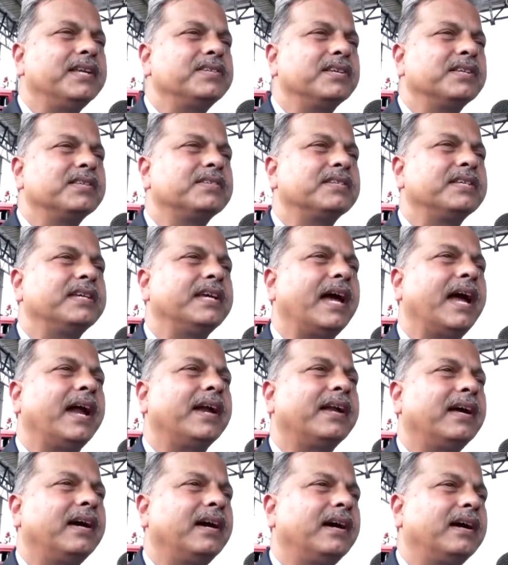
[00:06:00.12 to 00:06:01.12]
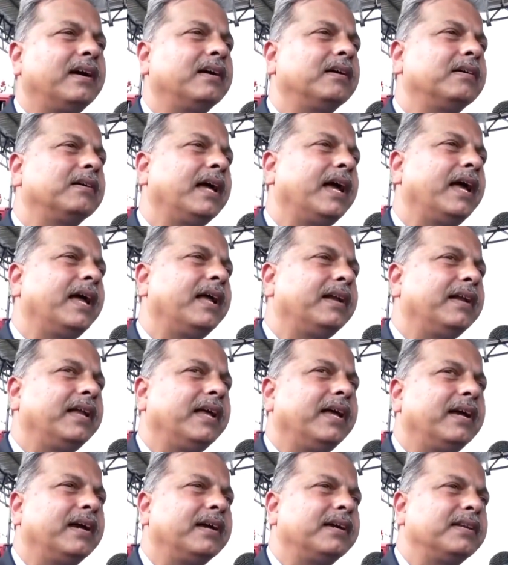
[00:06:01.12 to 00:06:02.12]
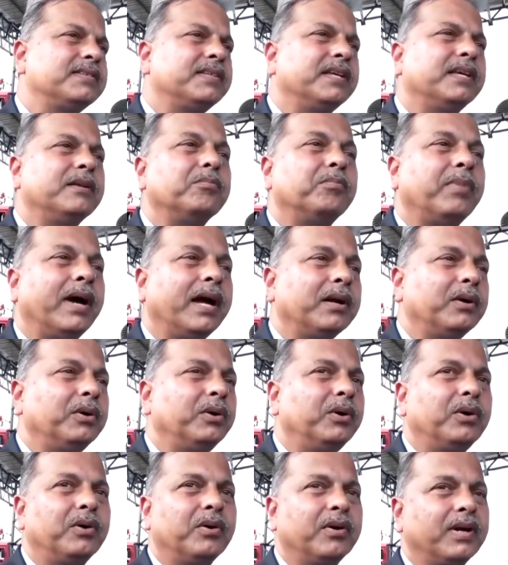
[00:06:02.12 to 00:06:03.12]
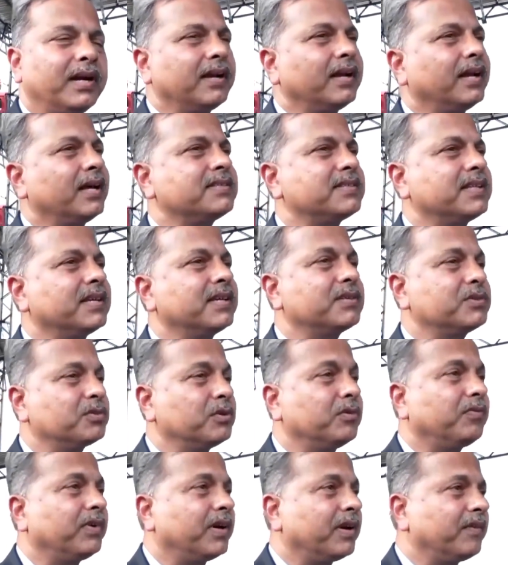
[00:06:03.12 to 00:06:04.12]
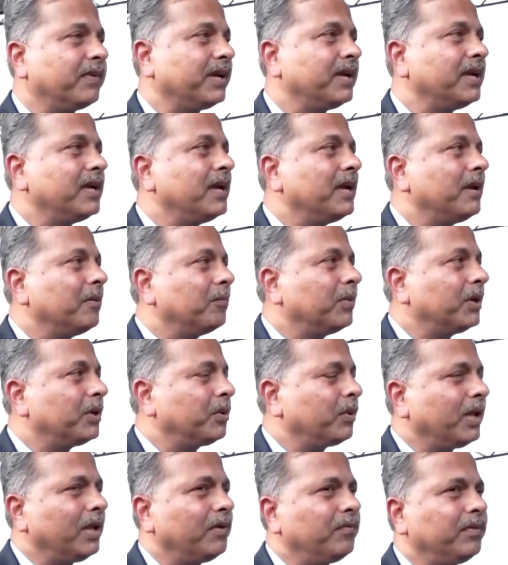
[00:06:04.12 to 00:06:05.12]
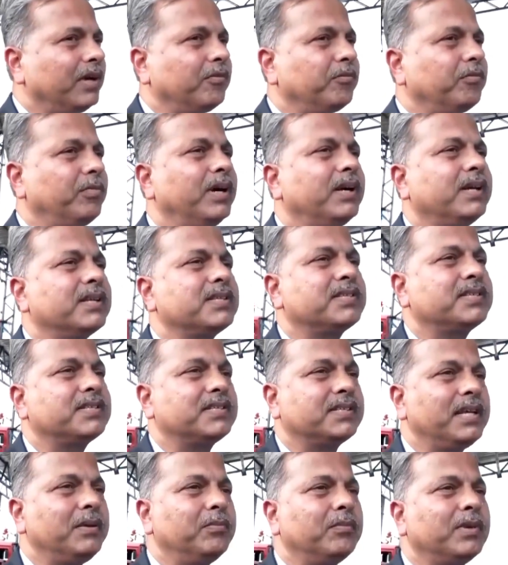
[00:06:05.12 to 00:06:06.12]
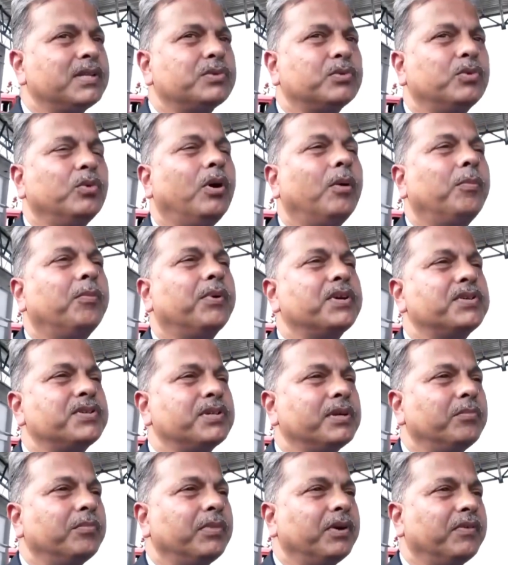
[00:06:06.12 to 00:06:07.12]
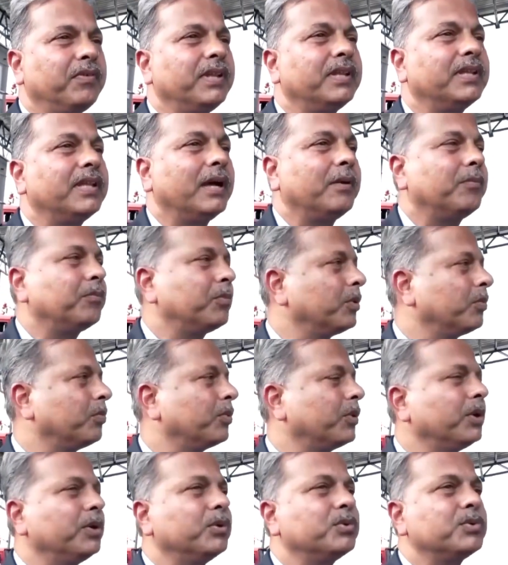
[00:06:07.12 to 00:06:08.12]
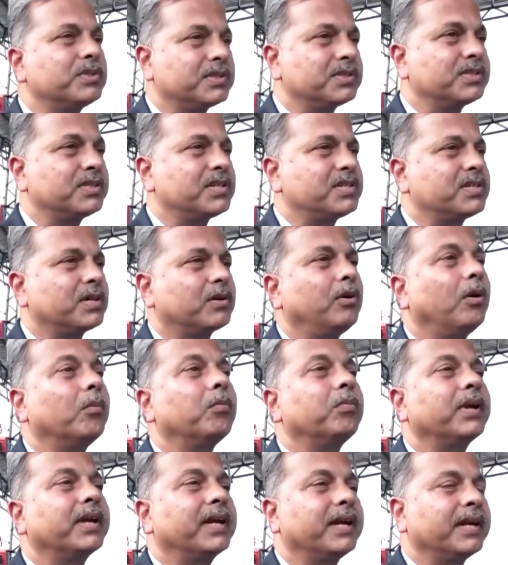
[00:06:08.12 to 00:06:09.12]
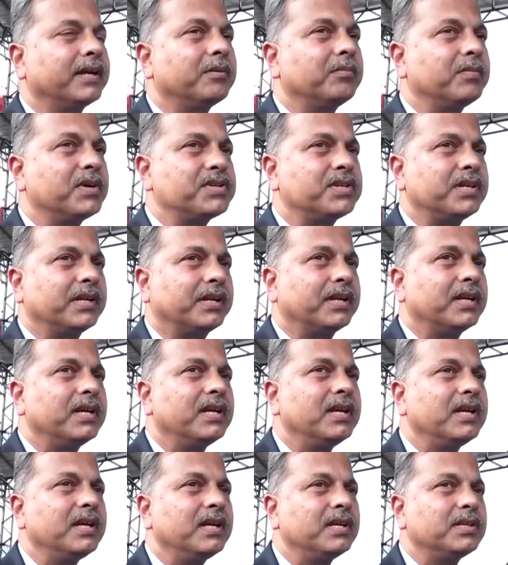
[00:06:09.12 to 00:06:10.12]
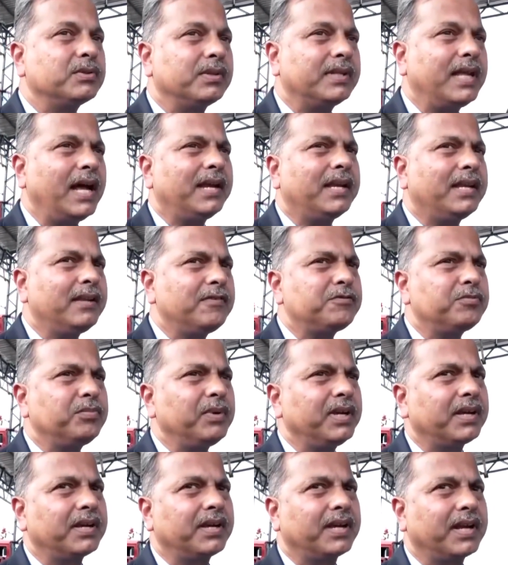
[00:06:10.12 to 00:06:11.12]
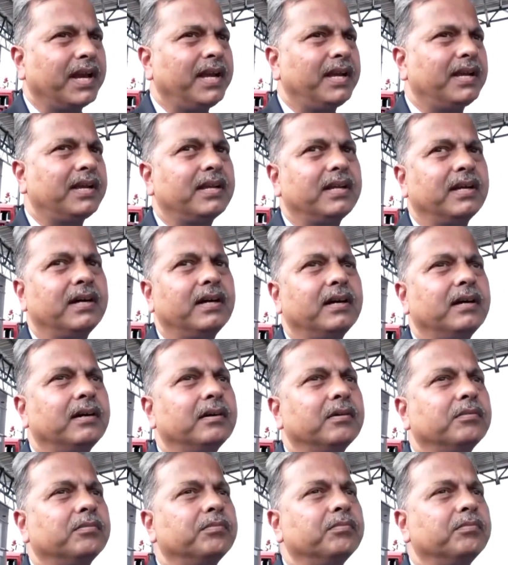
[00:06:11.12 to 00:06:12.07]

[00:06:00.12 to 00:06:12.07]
agency ADA and ARDC in Bangalore, and Nashik is so far away. But today we have built a seamless cooperation between them to produce such a complicated machine. So that gives me great uh,